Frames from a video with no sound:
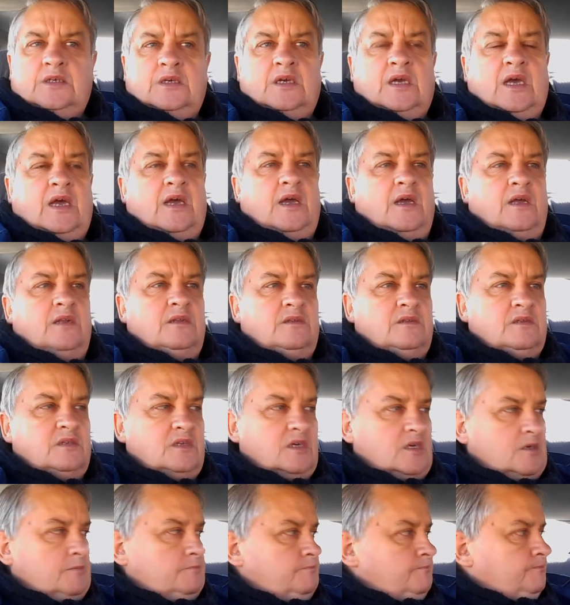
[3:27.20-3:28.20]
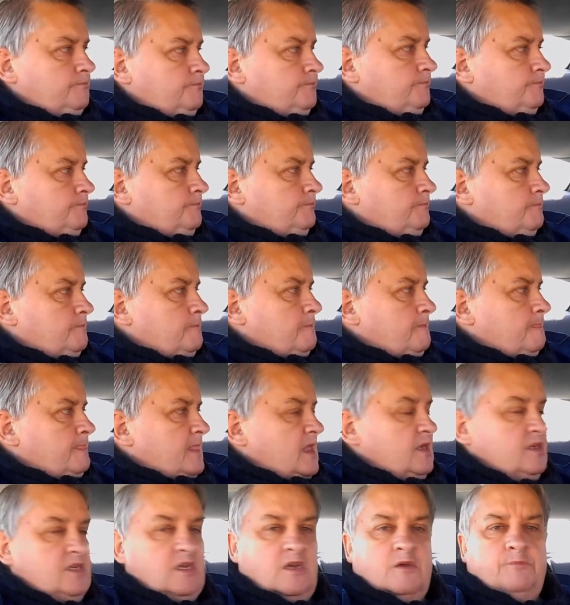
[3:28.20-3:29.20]
And
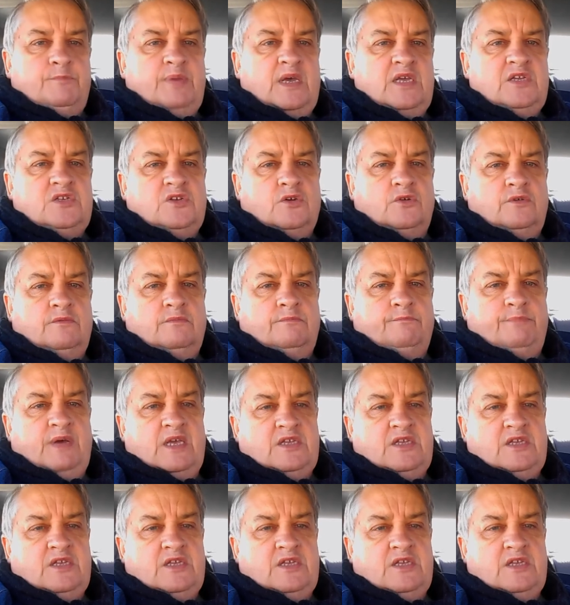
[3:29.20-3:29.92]
so peace on